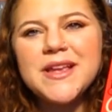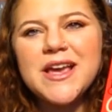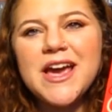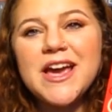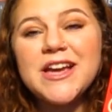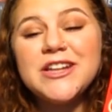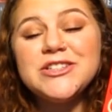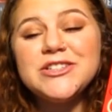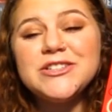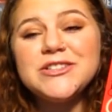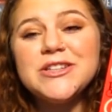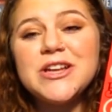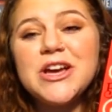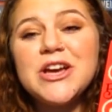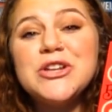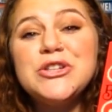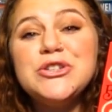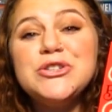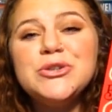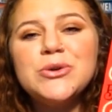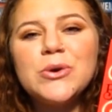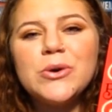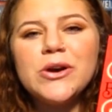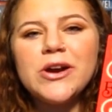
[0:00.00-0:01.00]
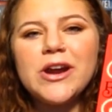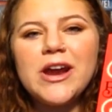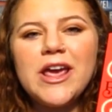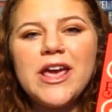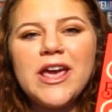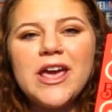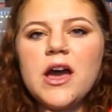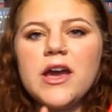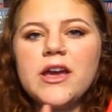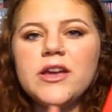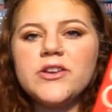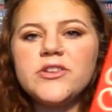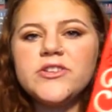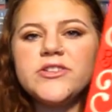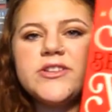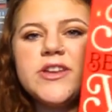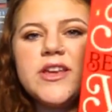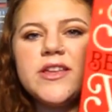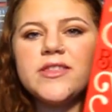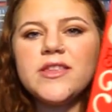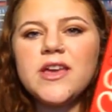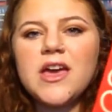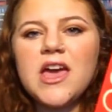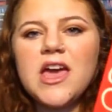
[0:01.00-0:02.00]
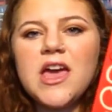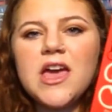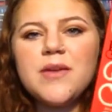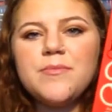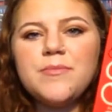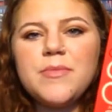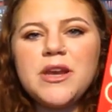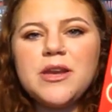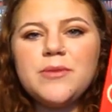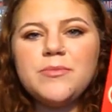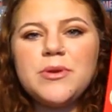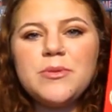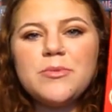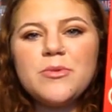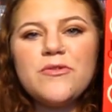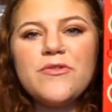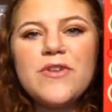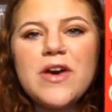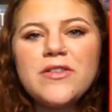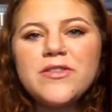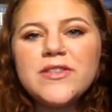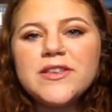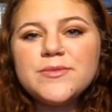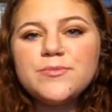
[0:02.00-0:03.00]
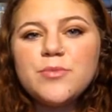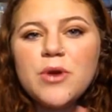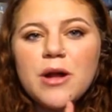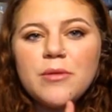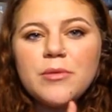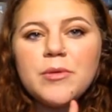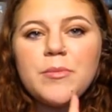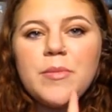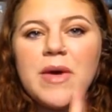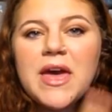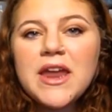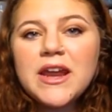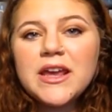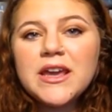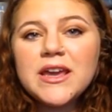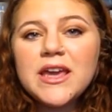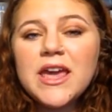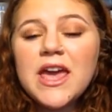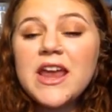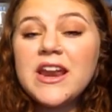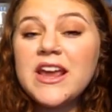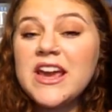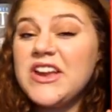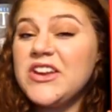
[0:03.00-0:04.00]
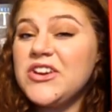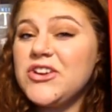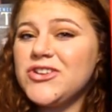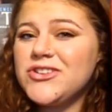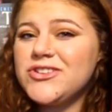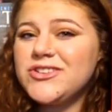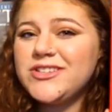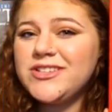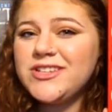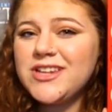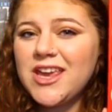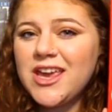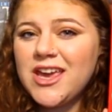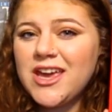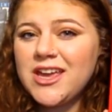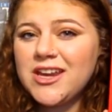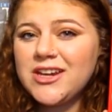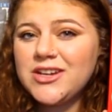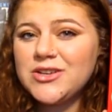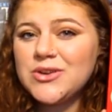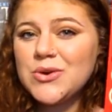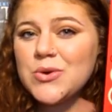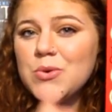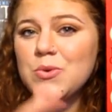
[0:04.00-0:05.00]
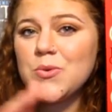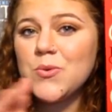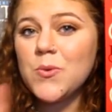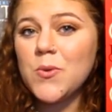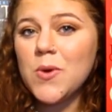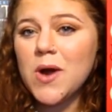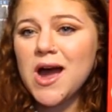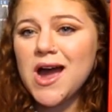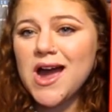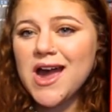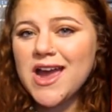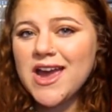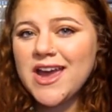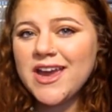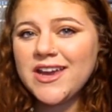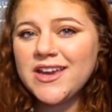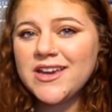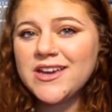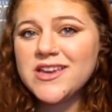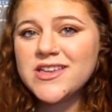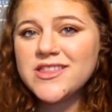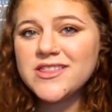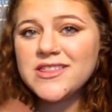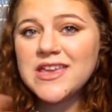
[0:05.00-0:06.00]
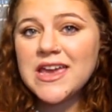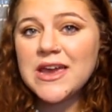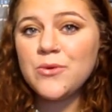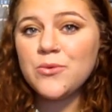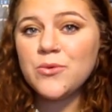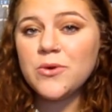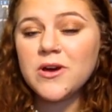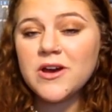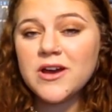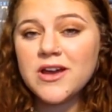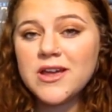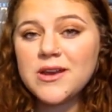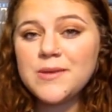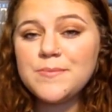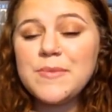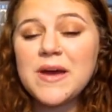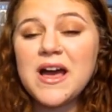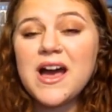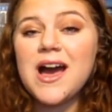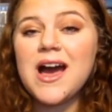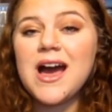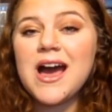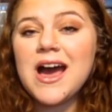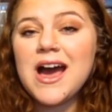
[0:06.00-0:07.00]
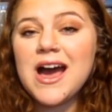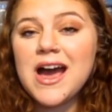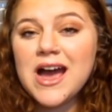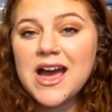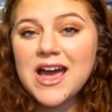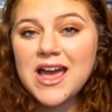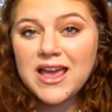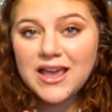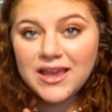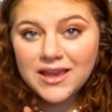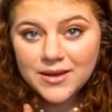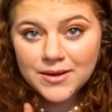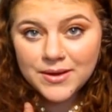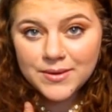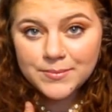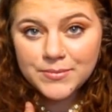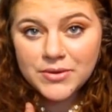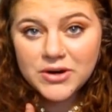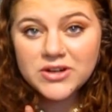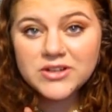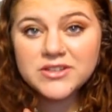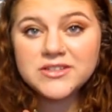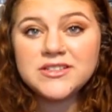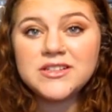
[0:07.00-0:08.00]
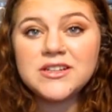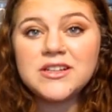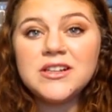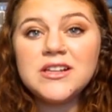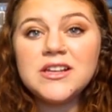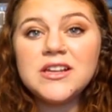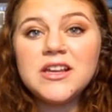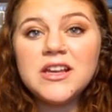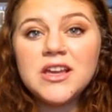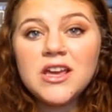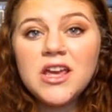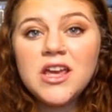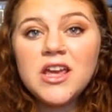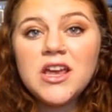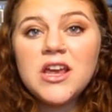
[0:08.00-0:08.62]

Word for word: I just adore it. I understand that many people found this problematic and I understand why they would, but I personally